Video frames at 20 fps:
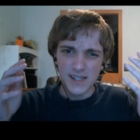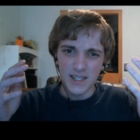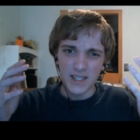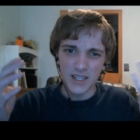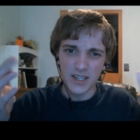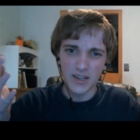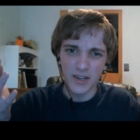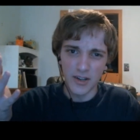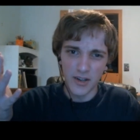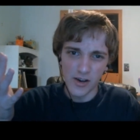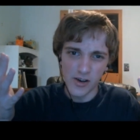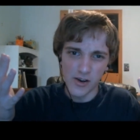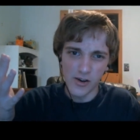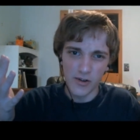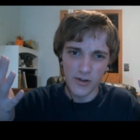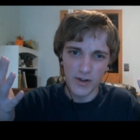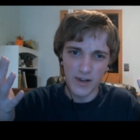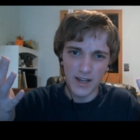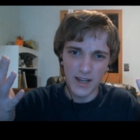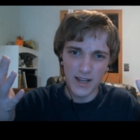you
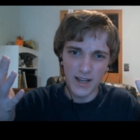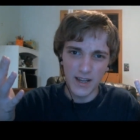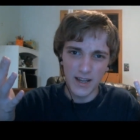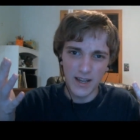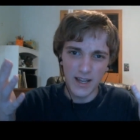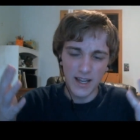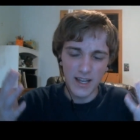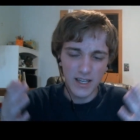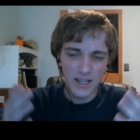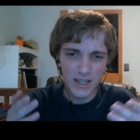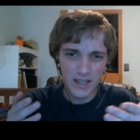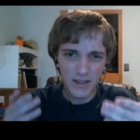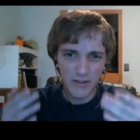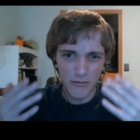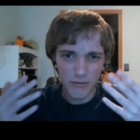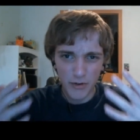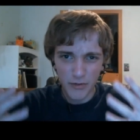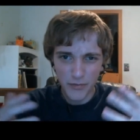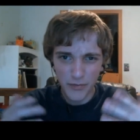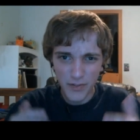know, it
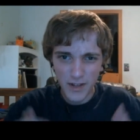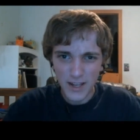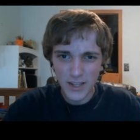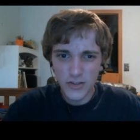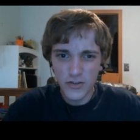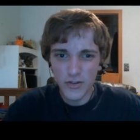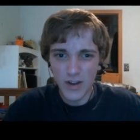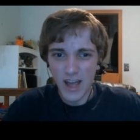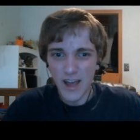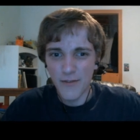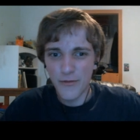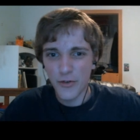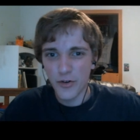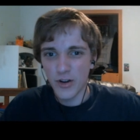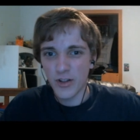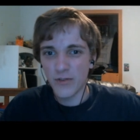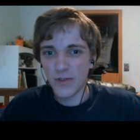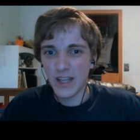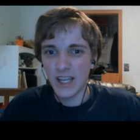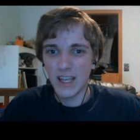reflects your effort
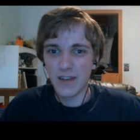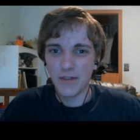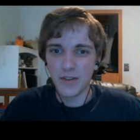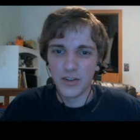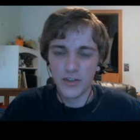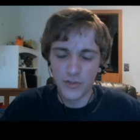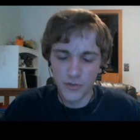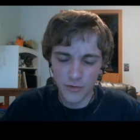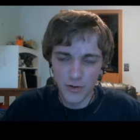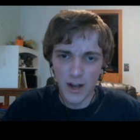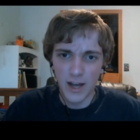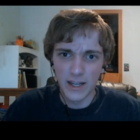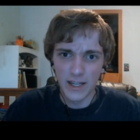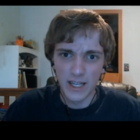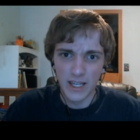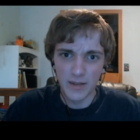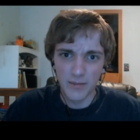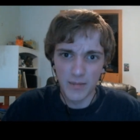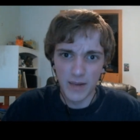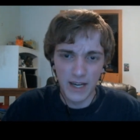of even
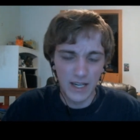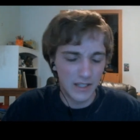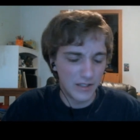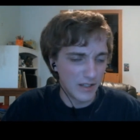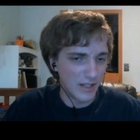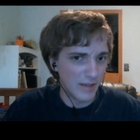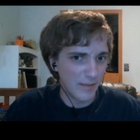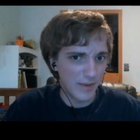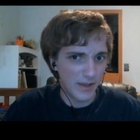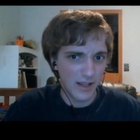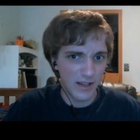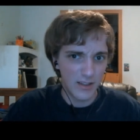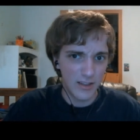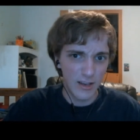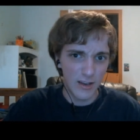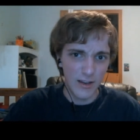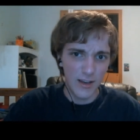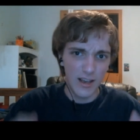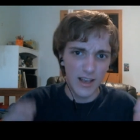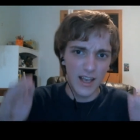trying, mainly. Because
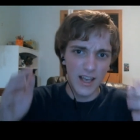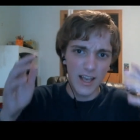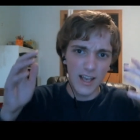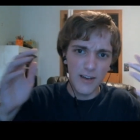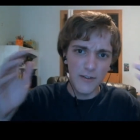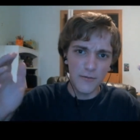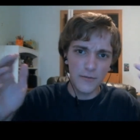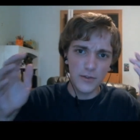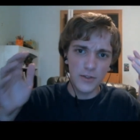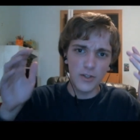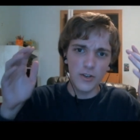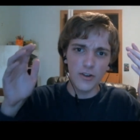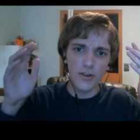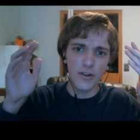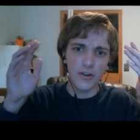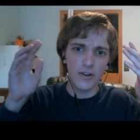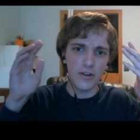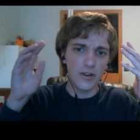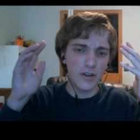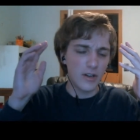if
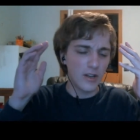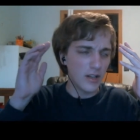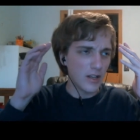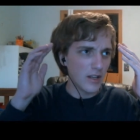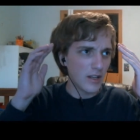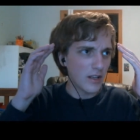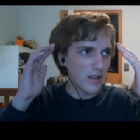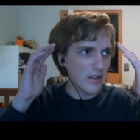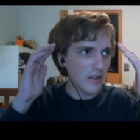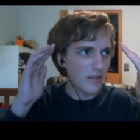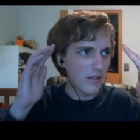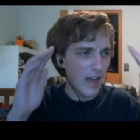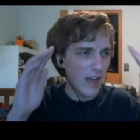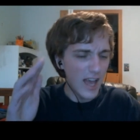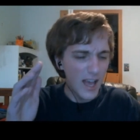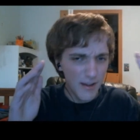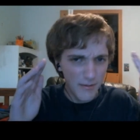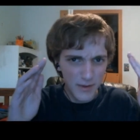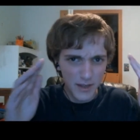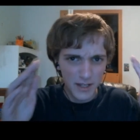you're
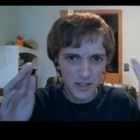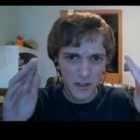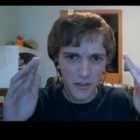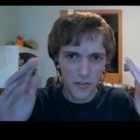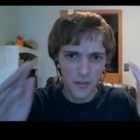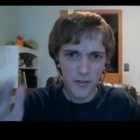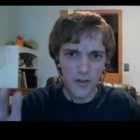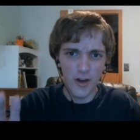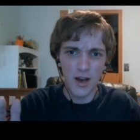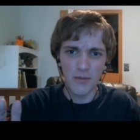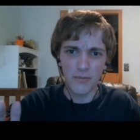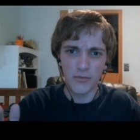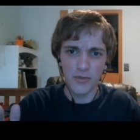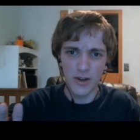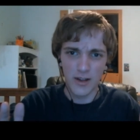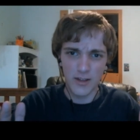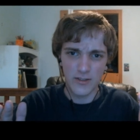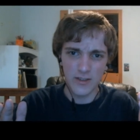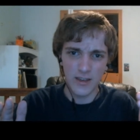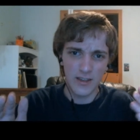having the thought
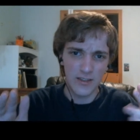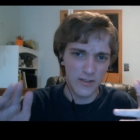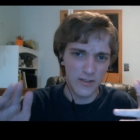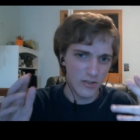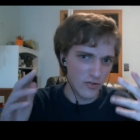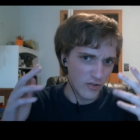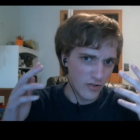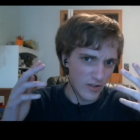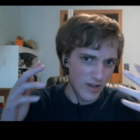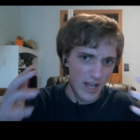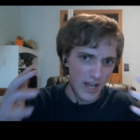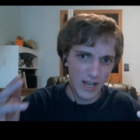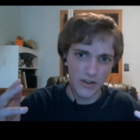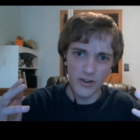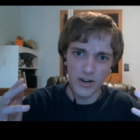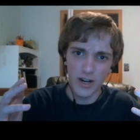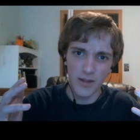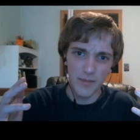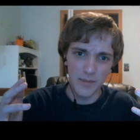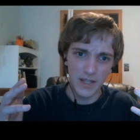process that you're not
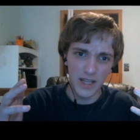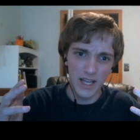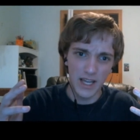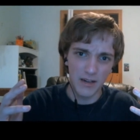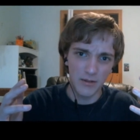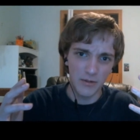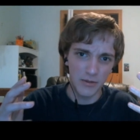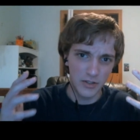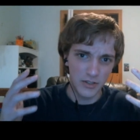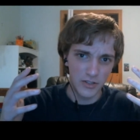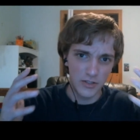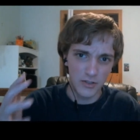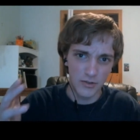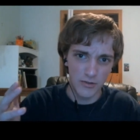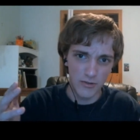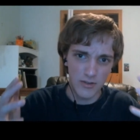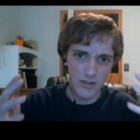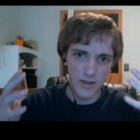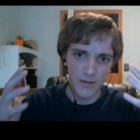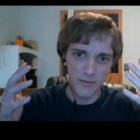going to be able to
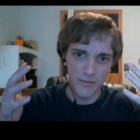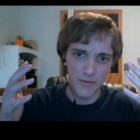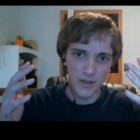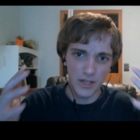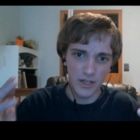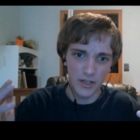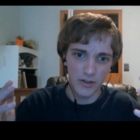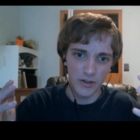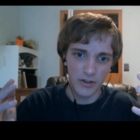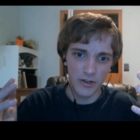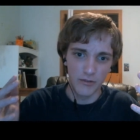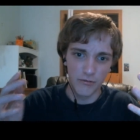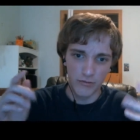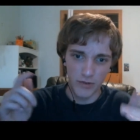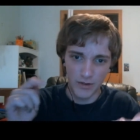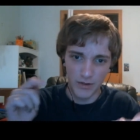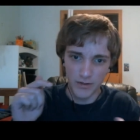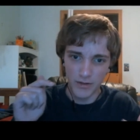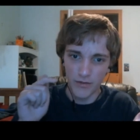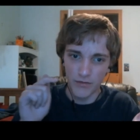do something good
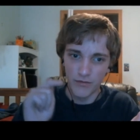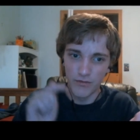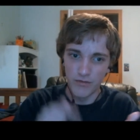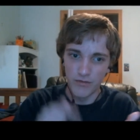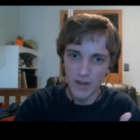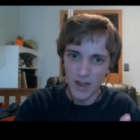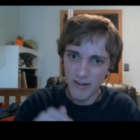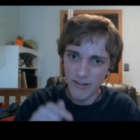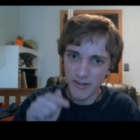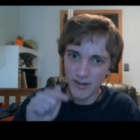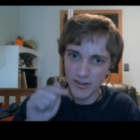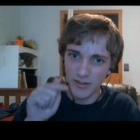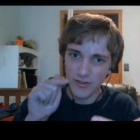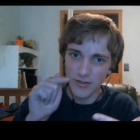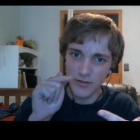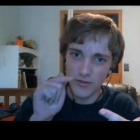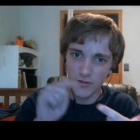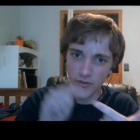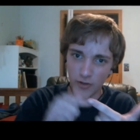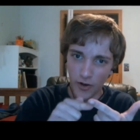from the very
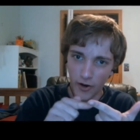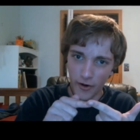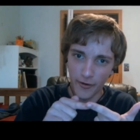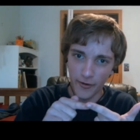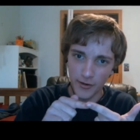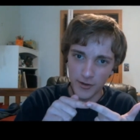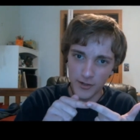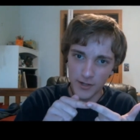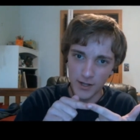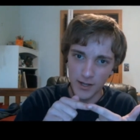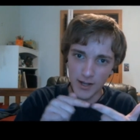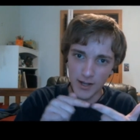start,